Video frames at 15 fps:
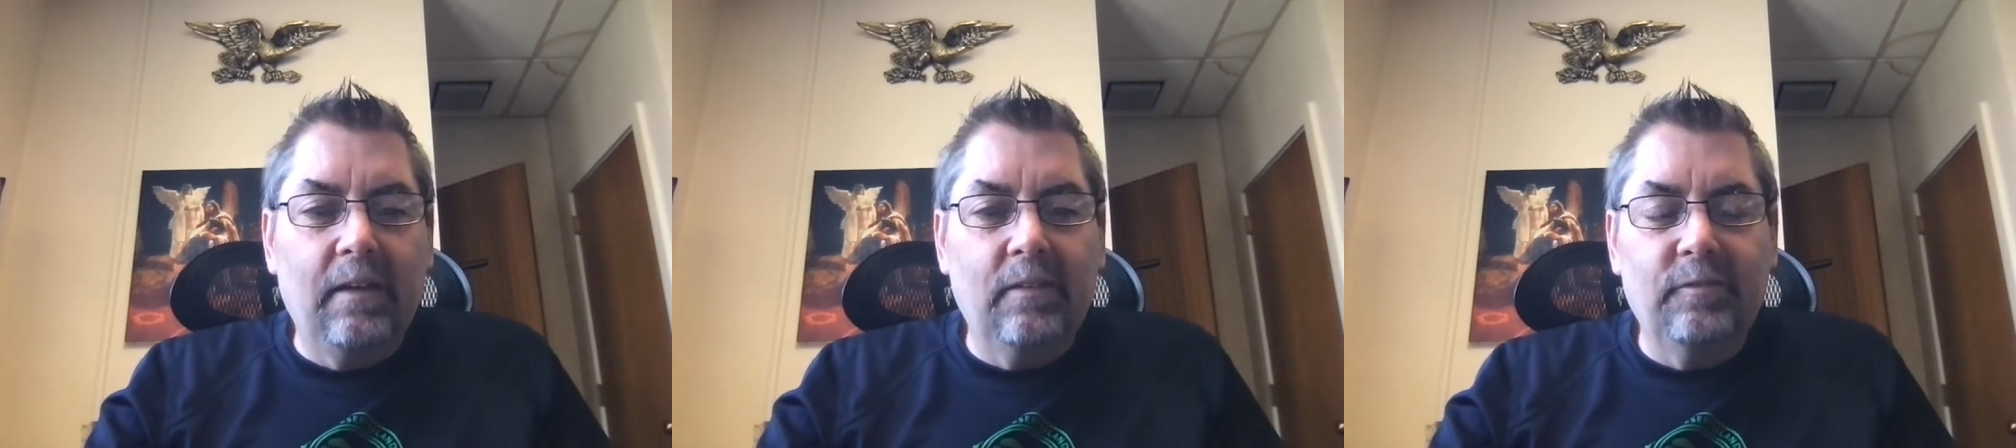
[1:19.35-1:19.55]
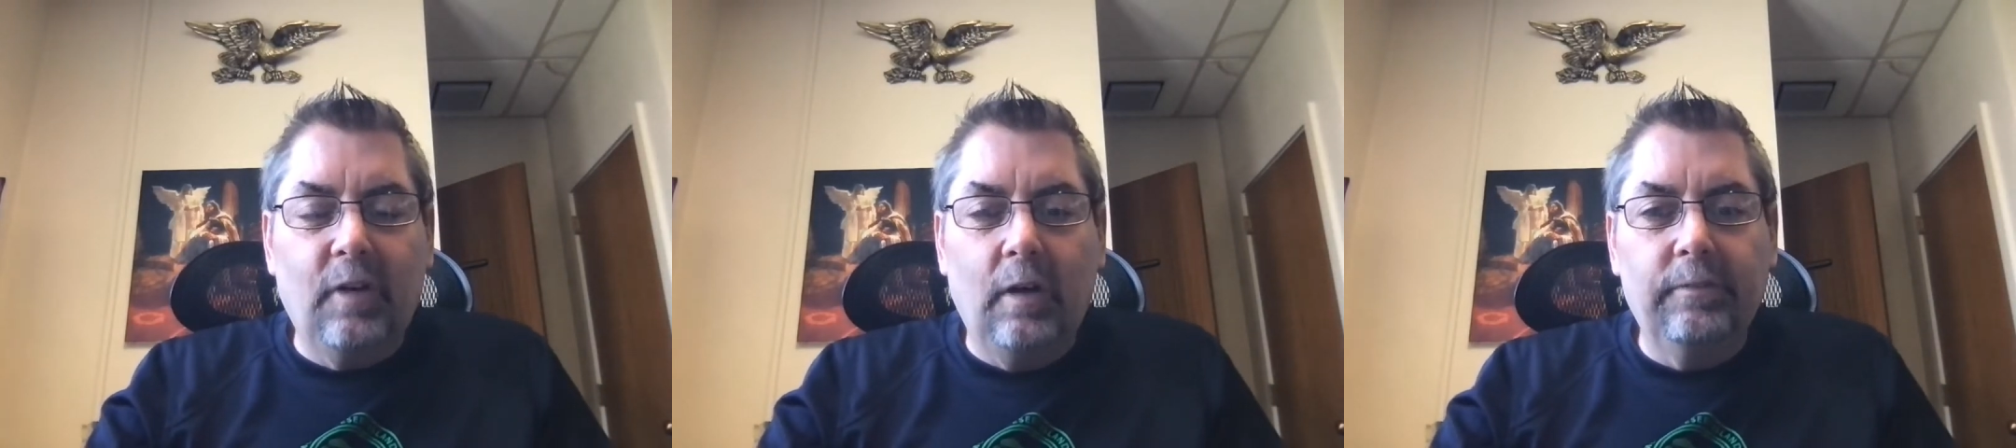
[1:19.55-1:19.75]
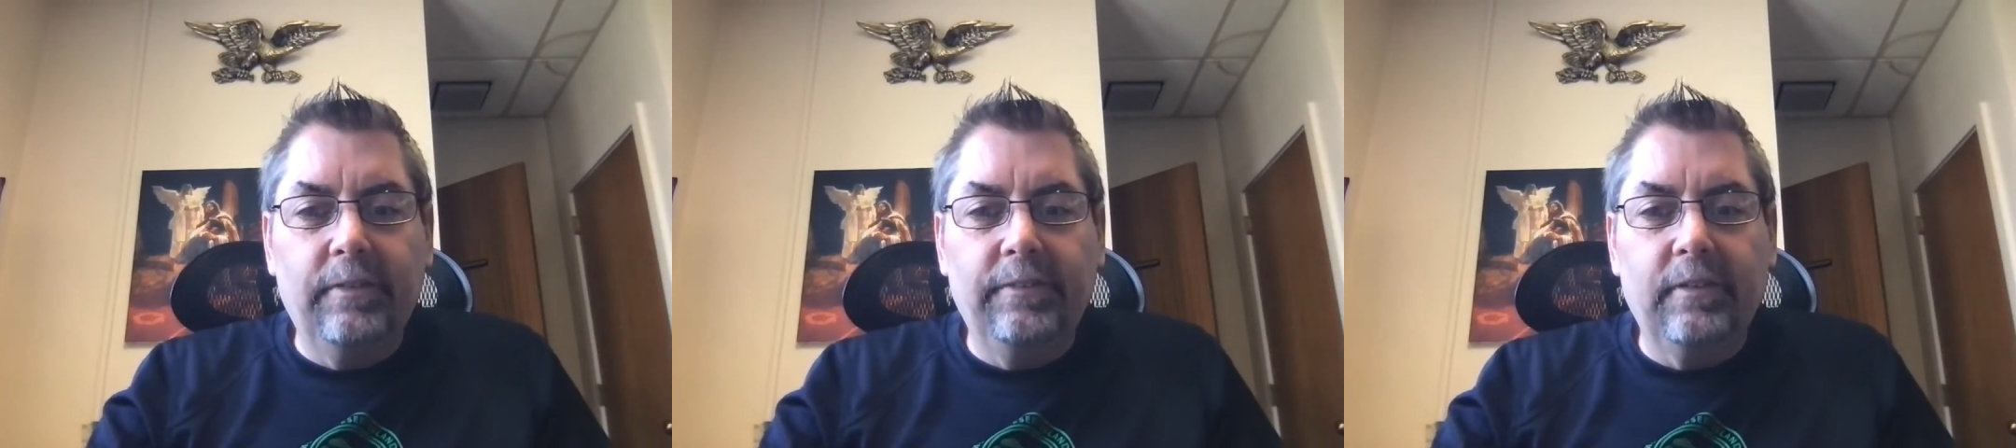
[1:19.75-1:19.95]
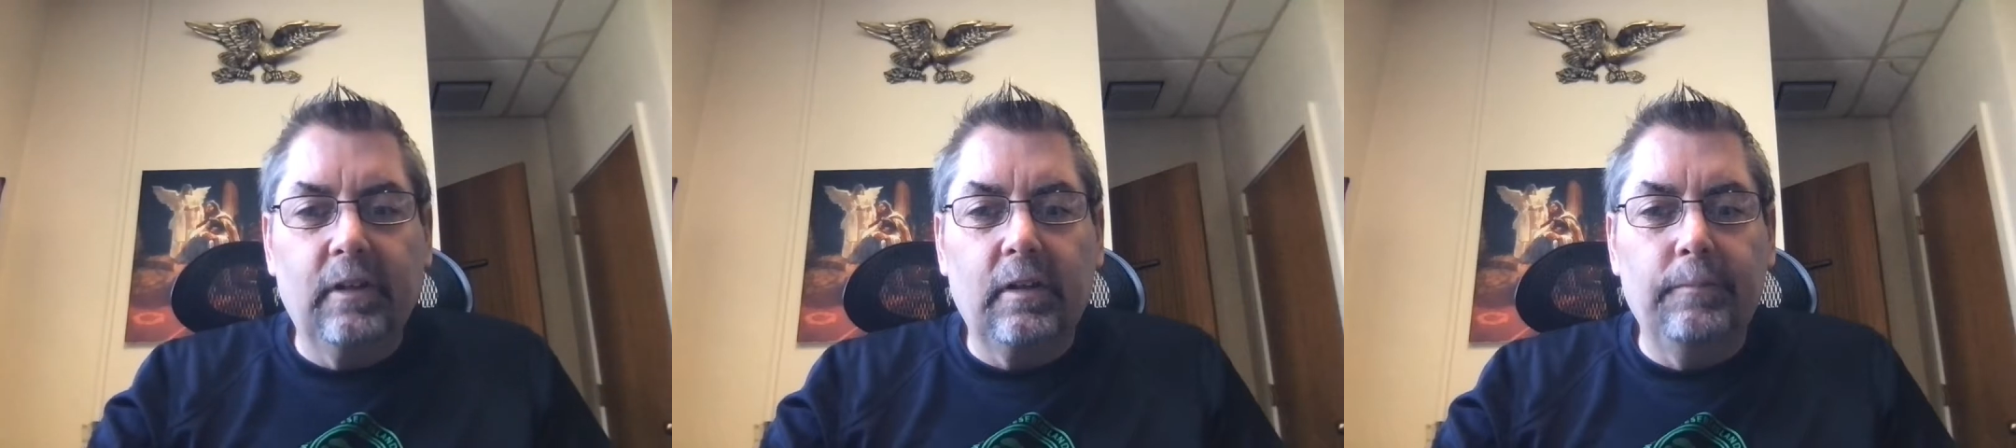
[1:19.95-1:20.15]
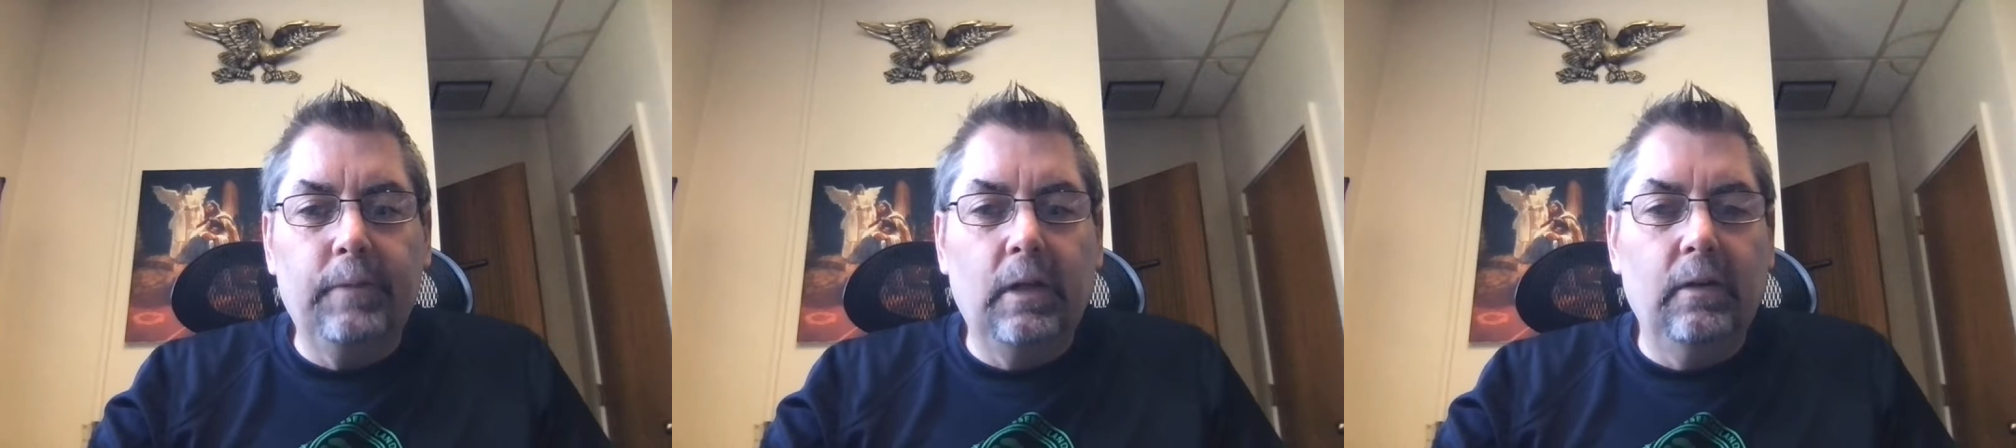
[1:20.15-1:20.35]
involved in their
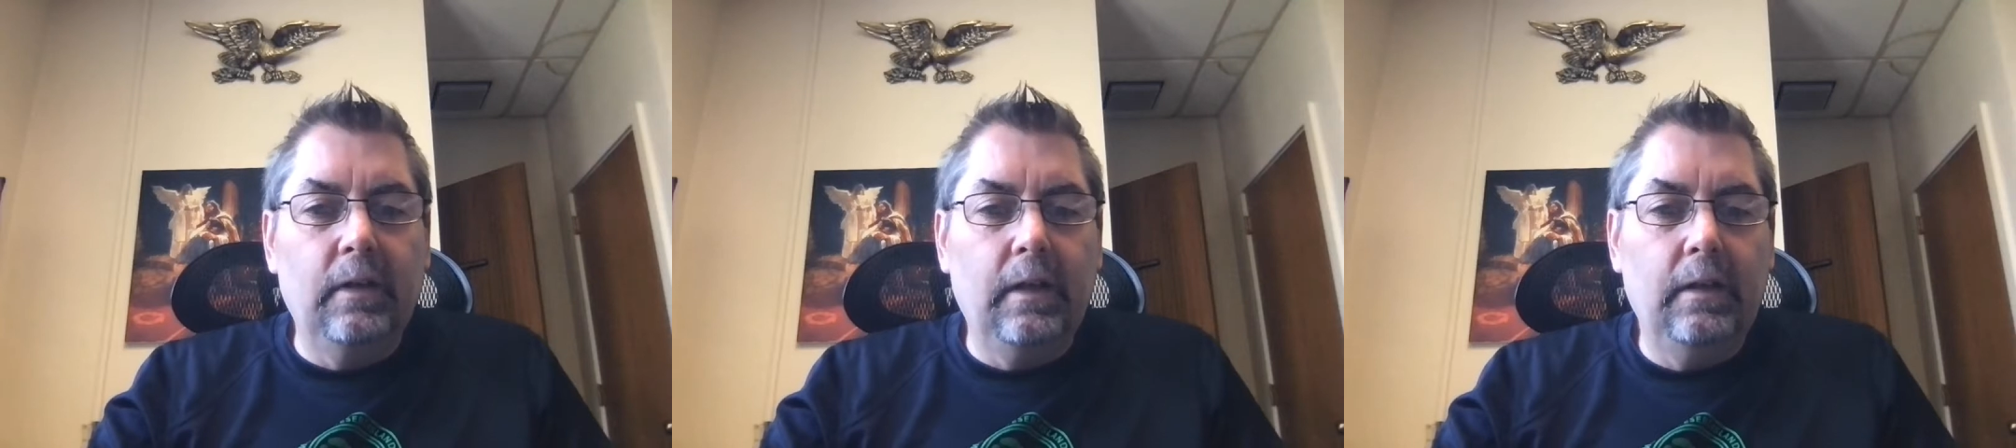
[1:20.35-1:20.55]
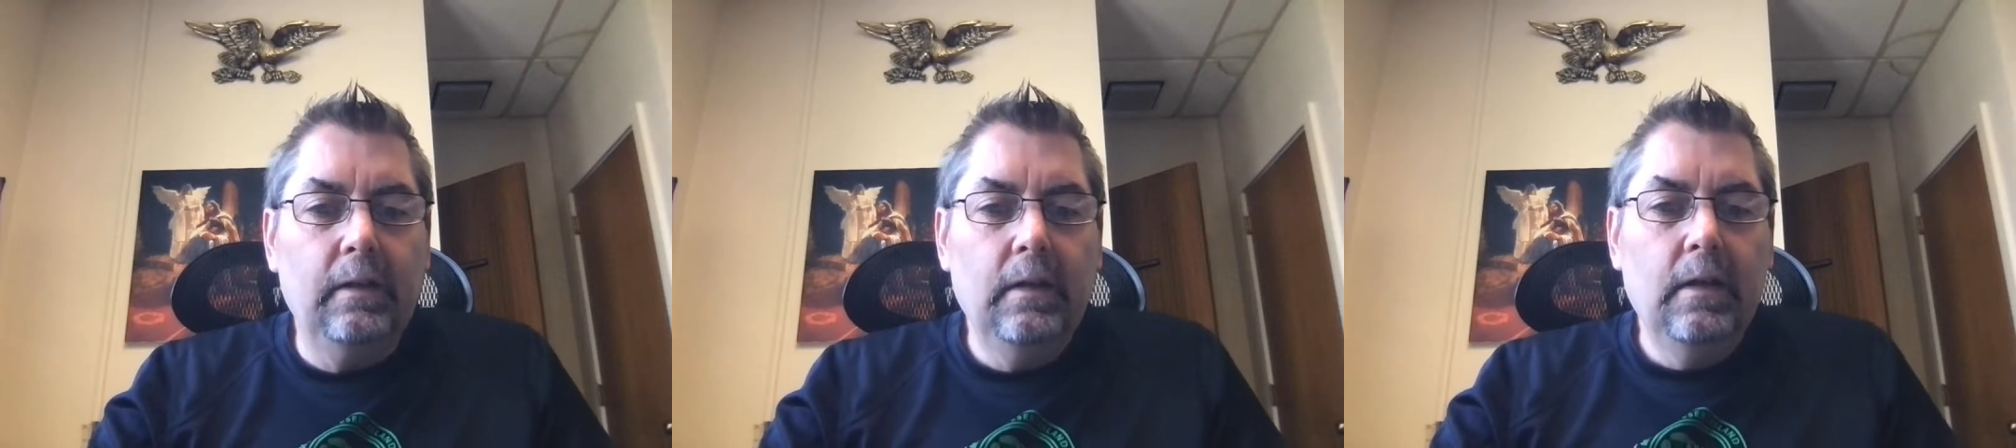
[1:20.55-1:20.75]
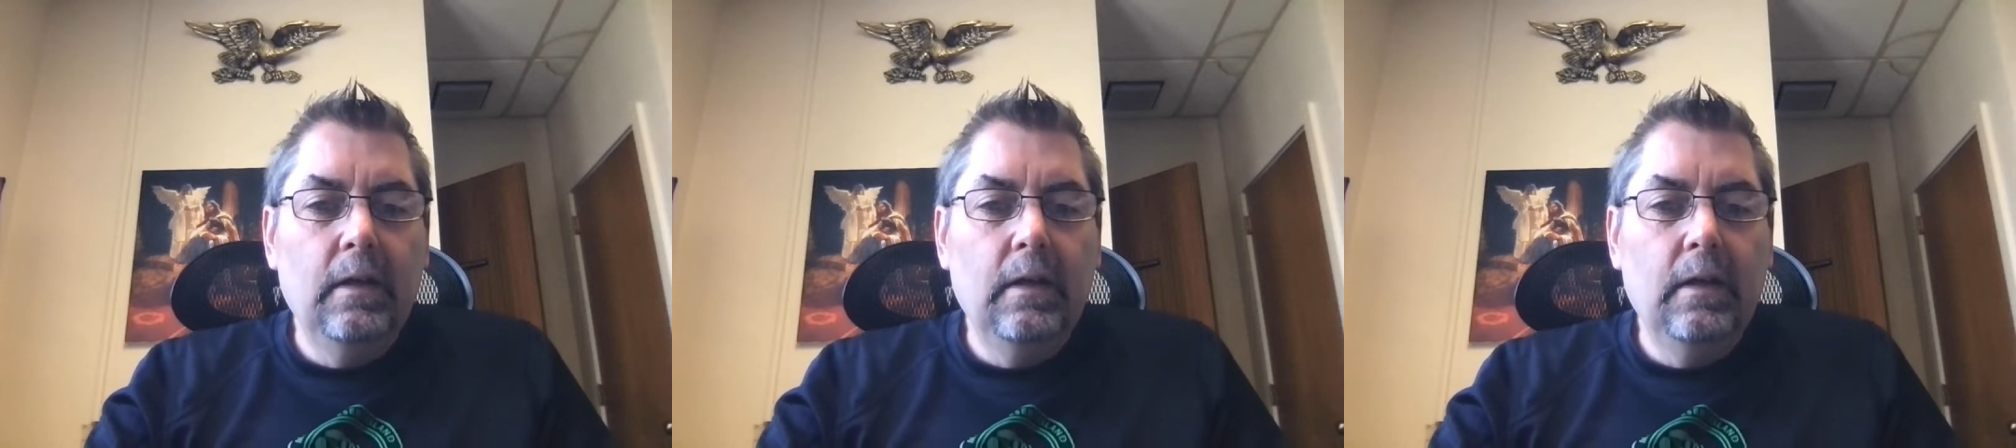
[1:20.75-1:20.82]
community,